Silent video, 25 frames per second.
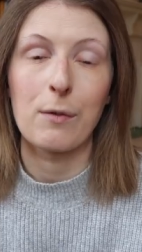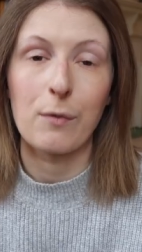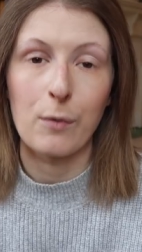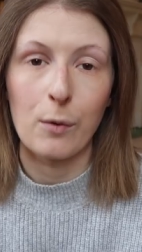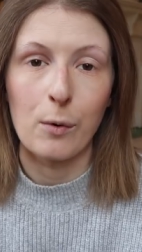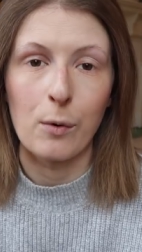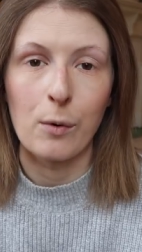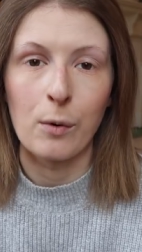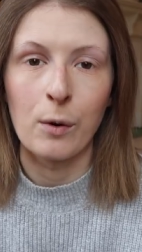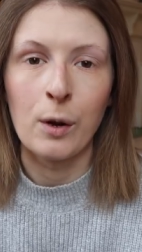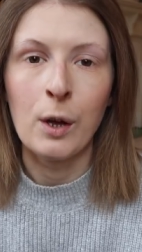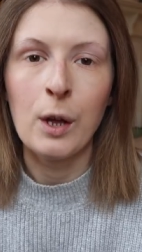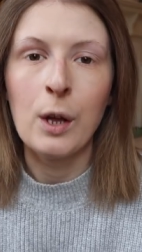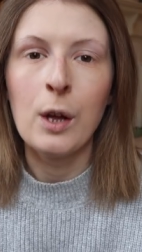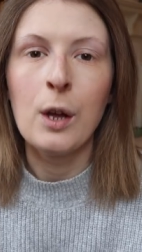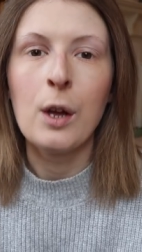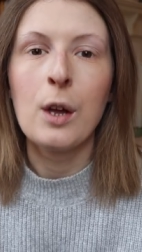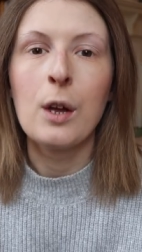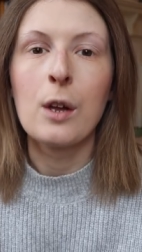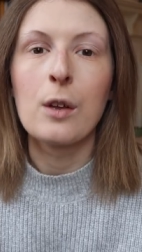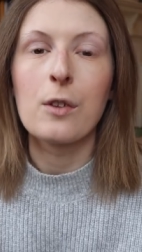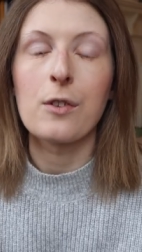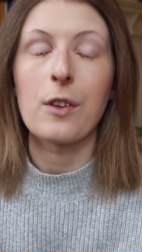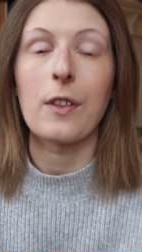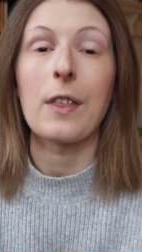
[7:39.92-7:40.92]
before.
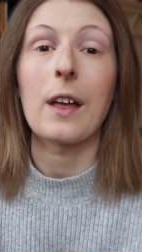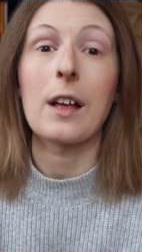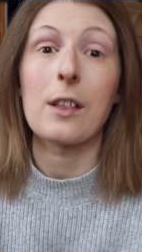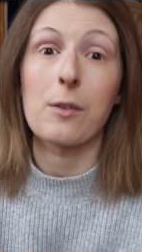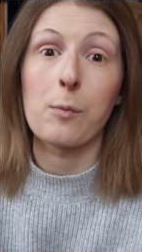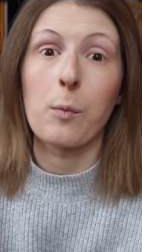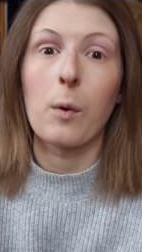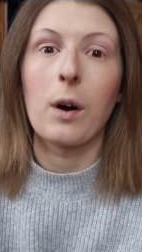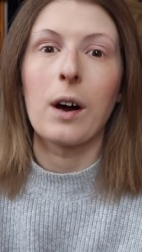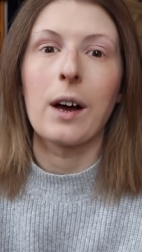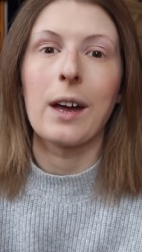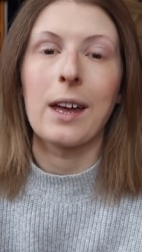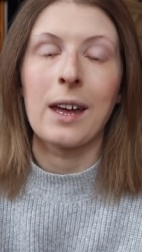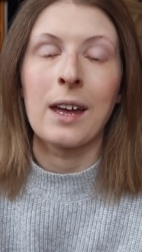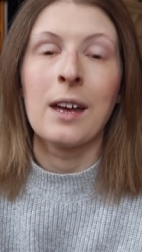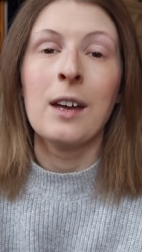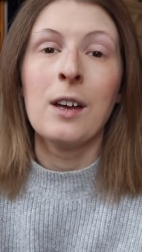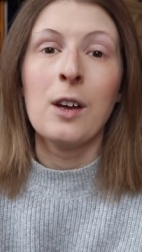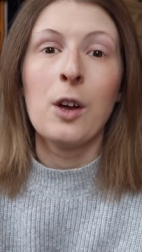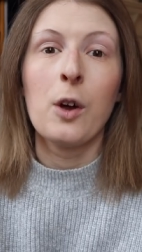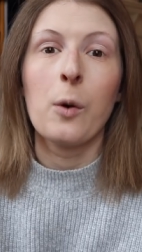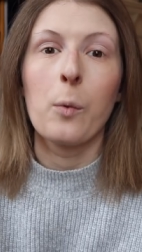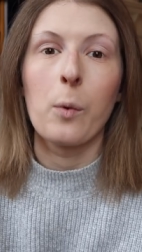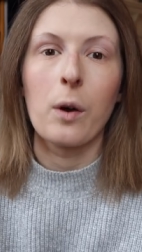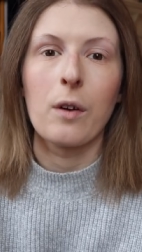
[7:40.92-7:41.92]
So that's why
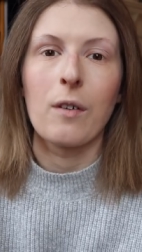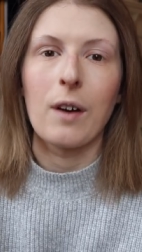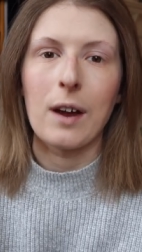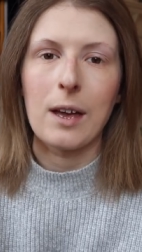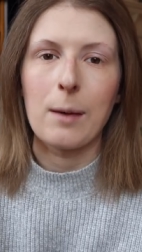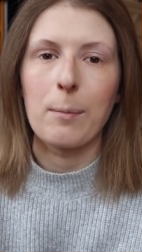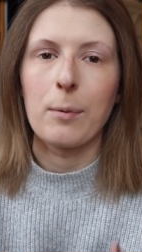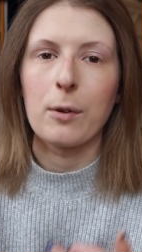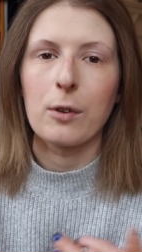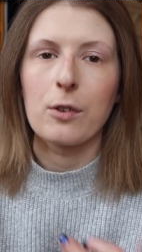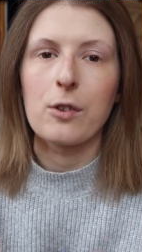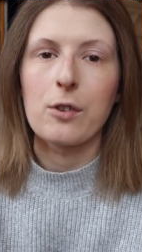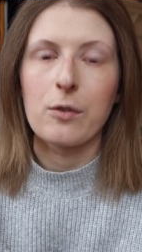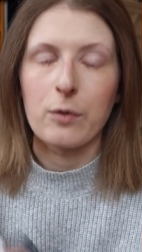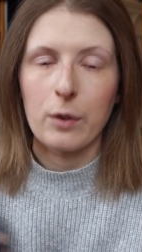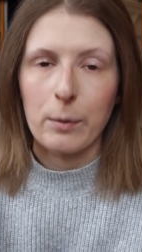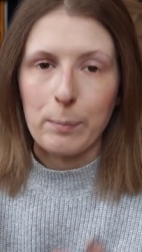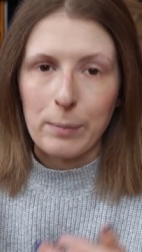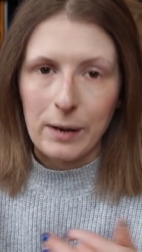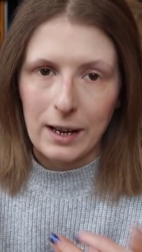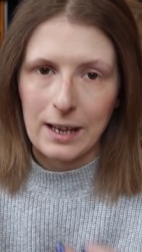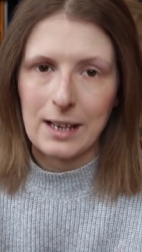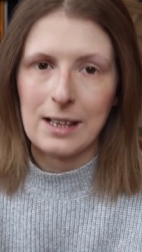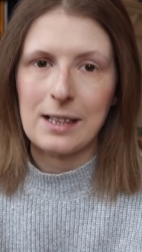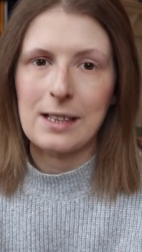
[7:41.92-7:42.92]
we're able to
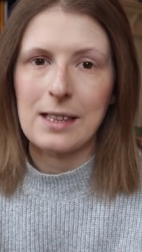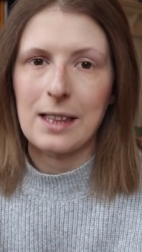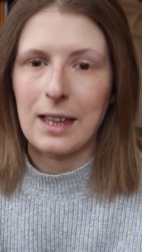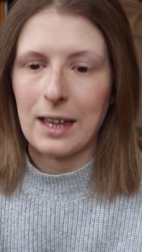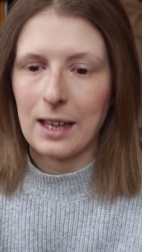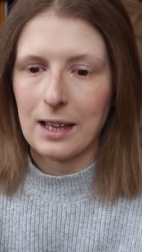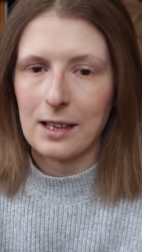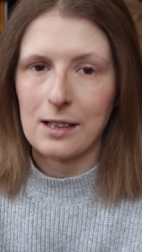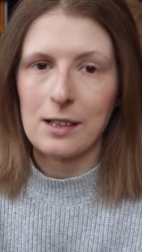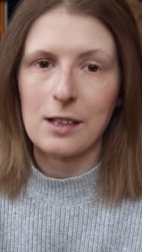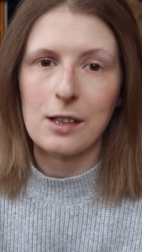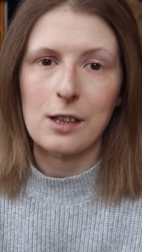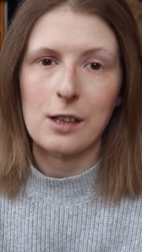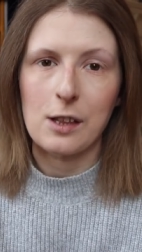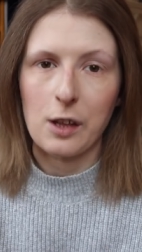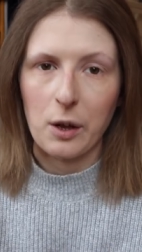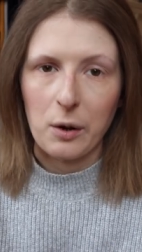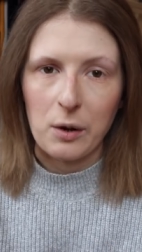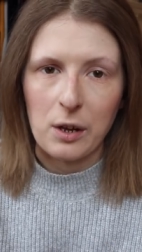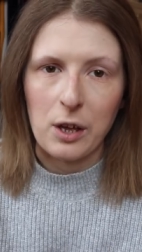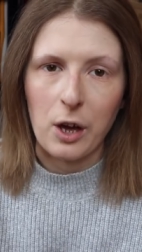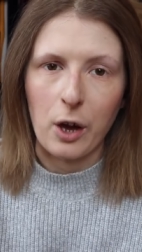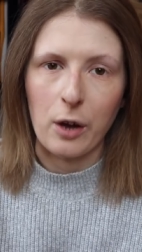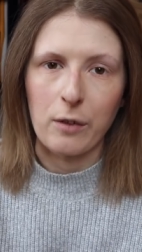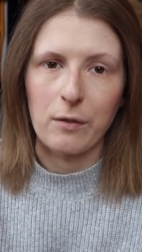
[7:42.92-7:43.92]
replace things
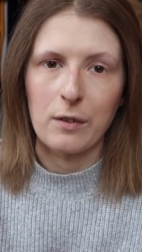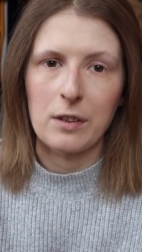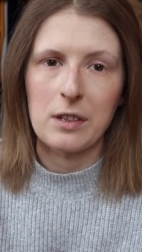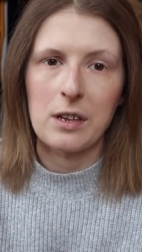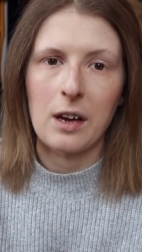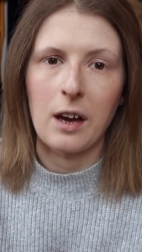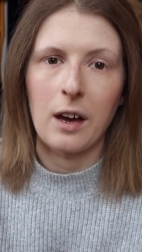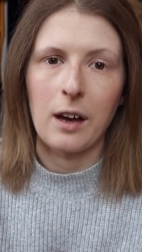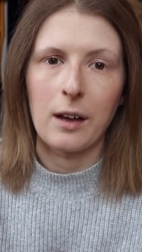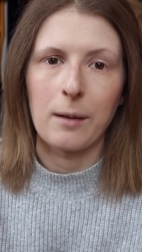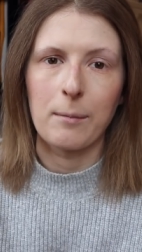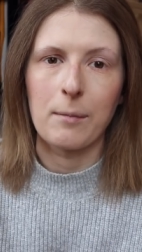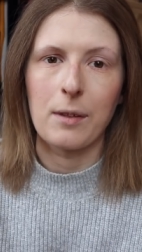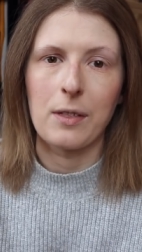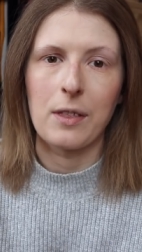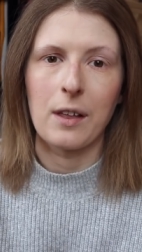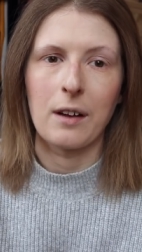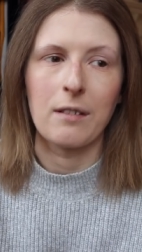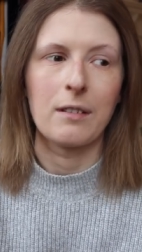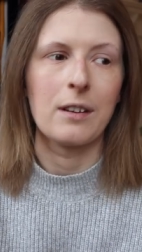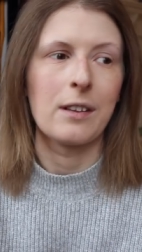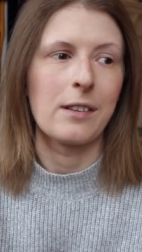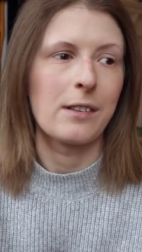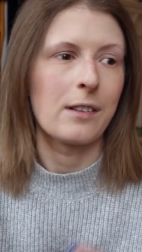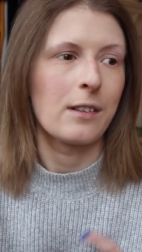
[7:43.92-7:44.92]
slowly over time.
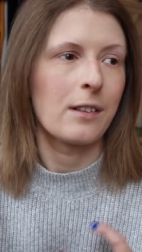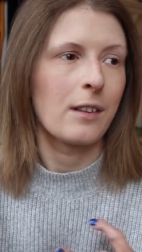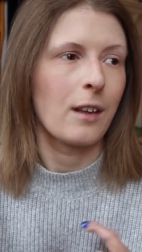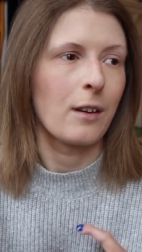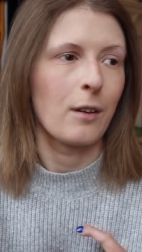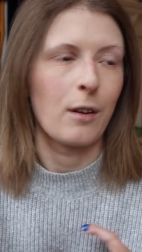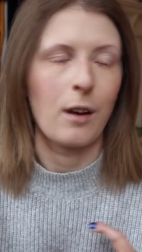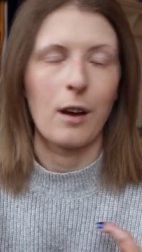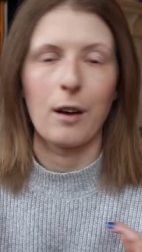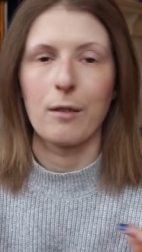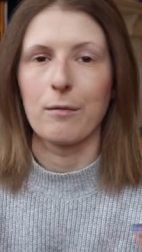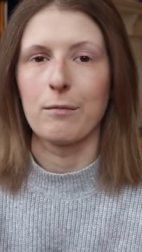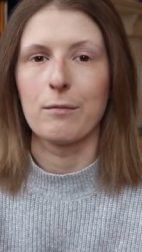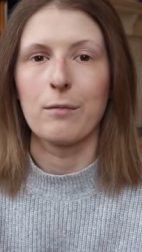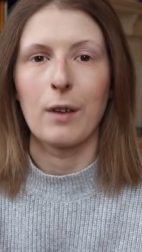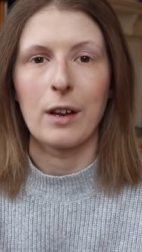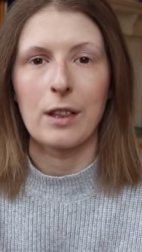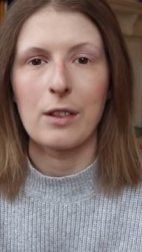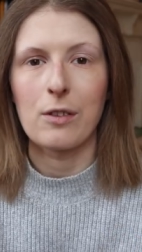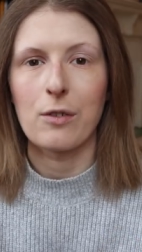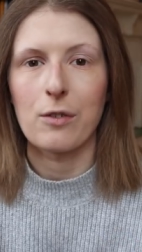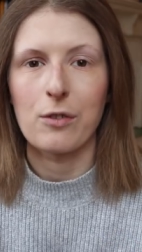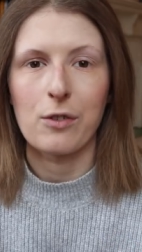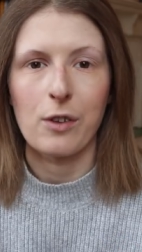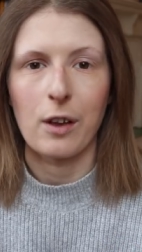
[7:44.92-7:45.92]
There is a
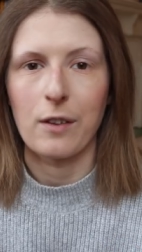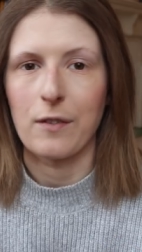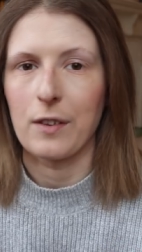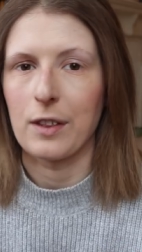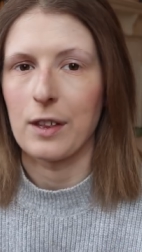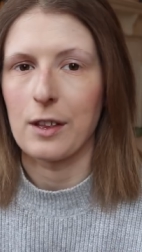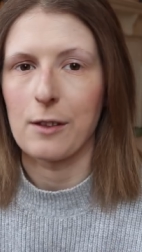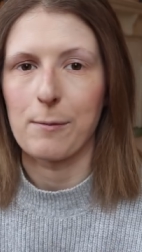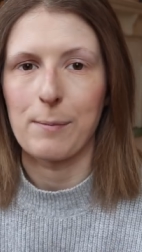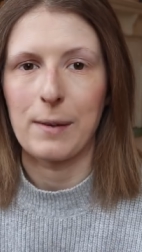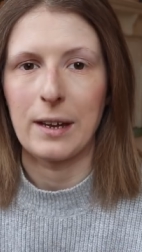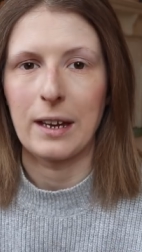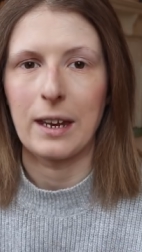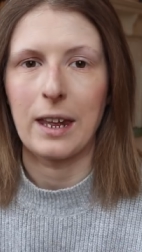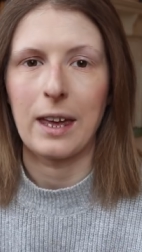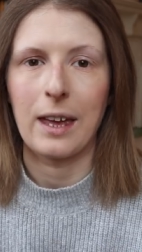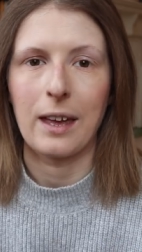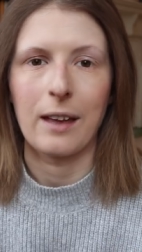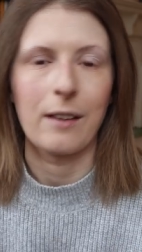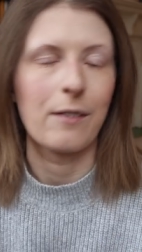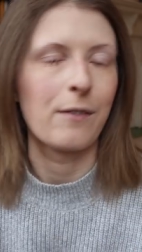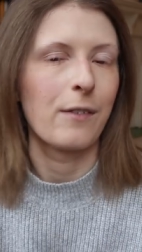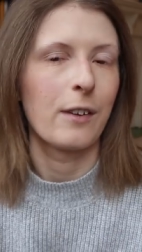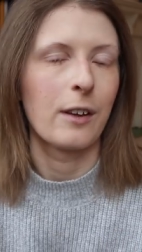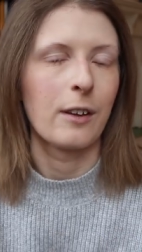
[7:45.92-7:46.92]
rental sofa that's been
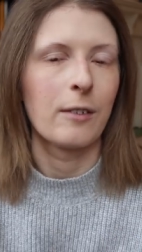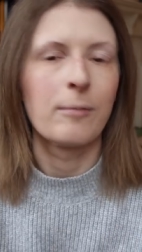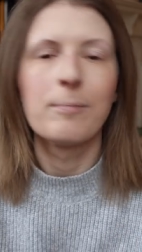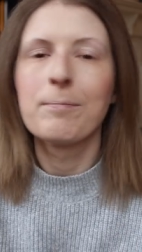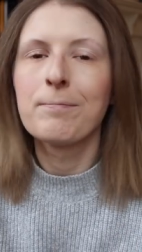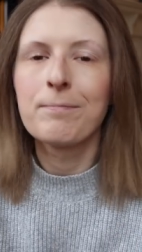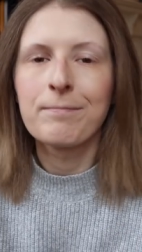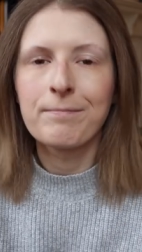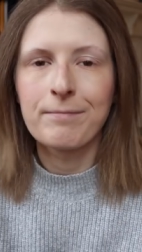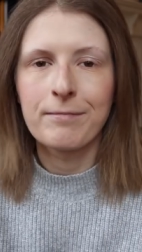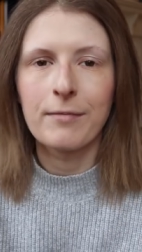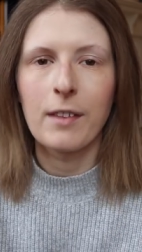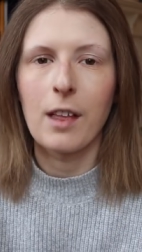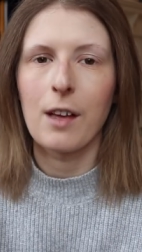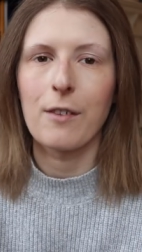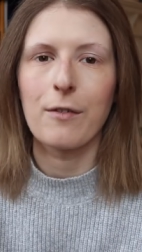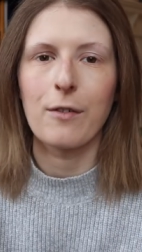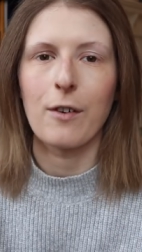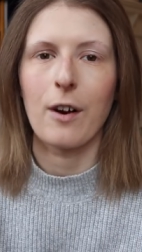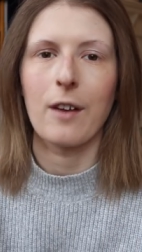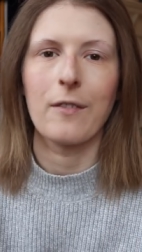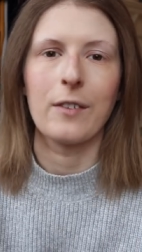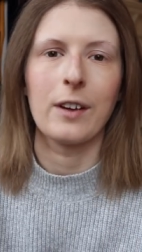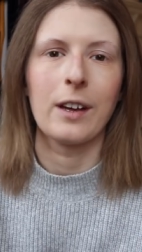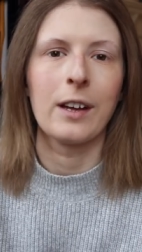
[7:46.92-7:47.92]
here for
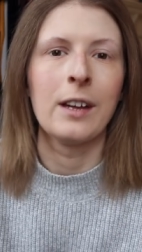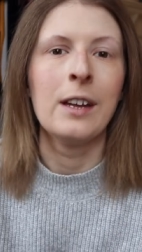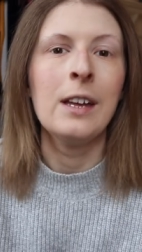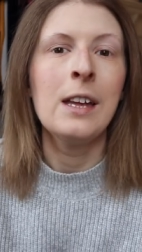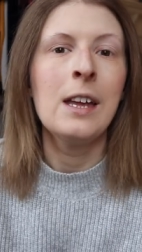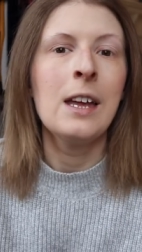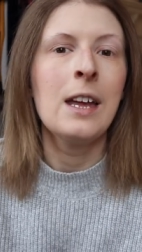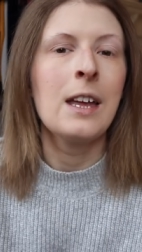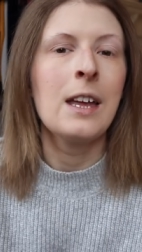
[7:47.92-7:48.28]
forever.